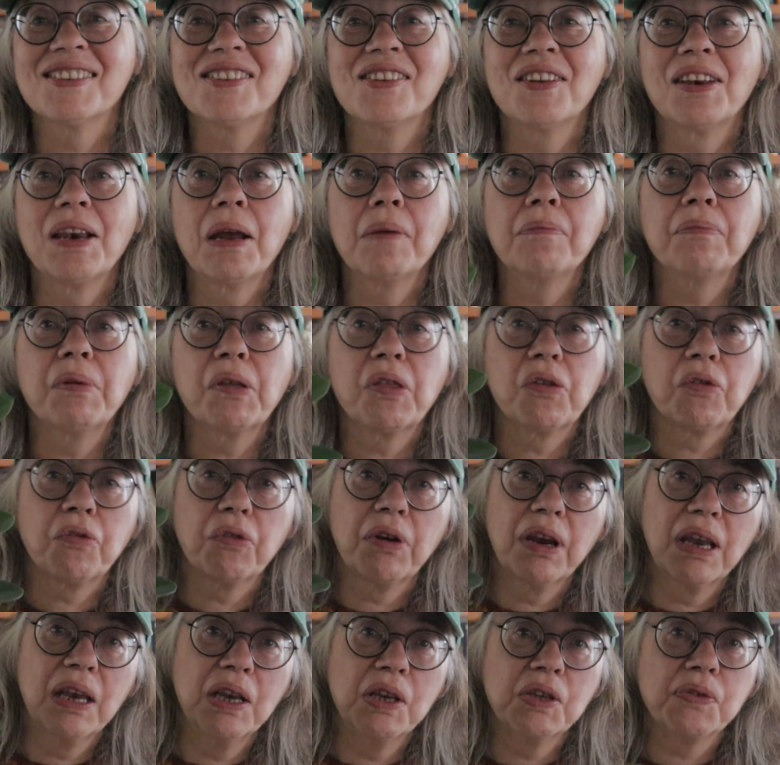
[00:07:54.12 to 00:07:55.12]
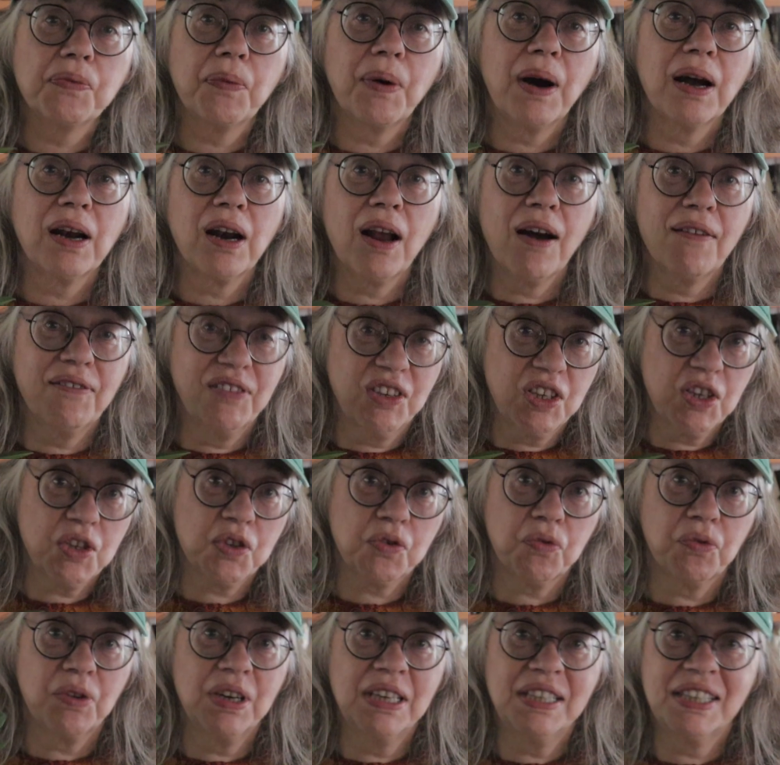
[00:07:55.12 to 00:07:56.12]
So number 3 is one I've
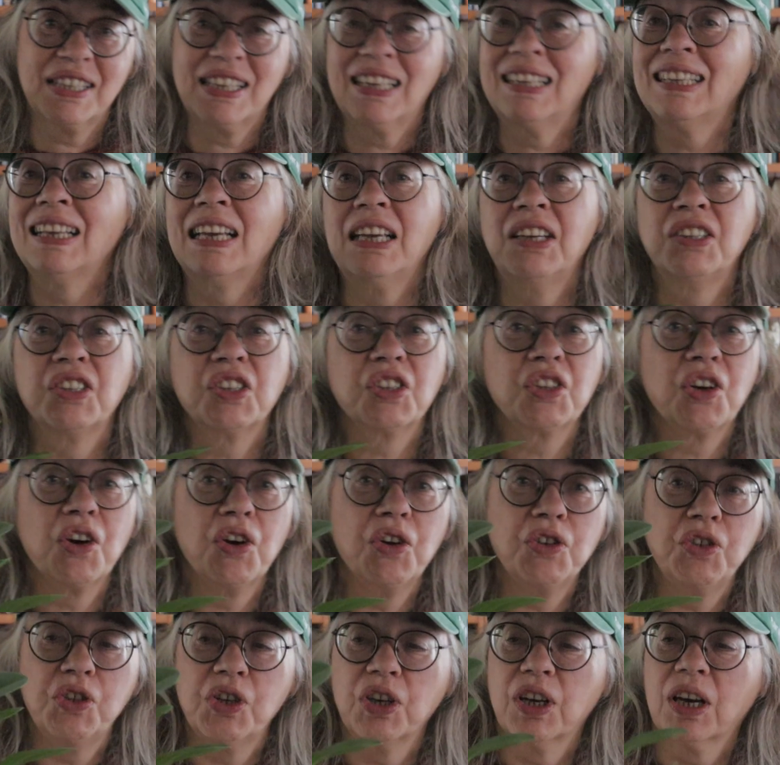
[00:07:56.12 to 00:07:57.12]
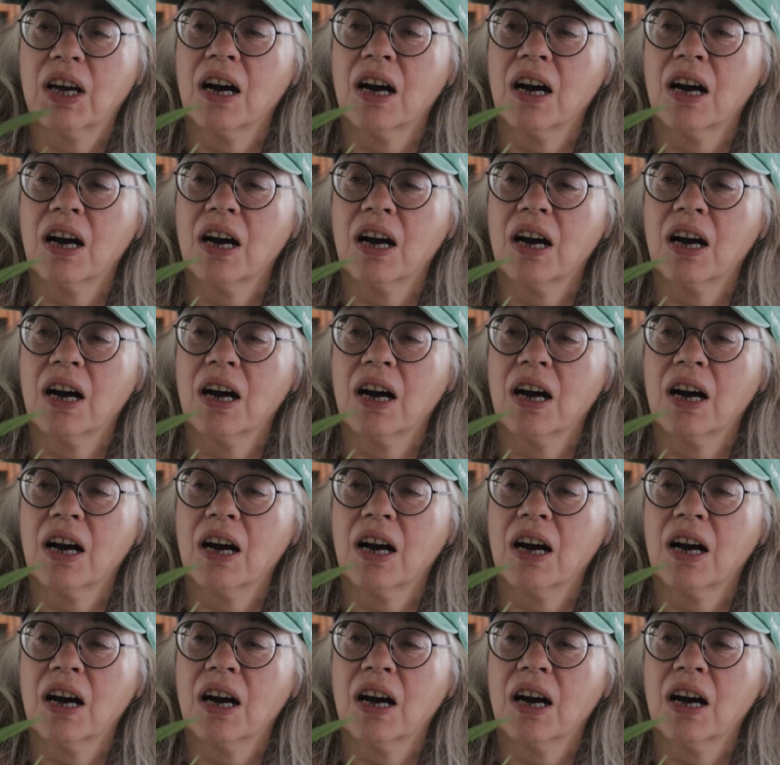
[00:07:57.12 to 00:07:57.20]
just recently showed you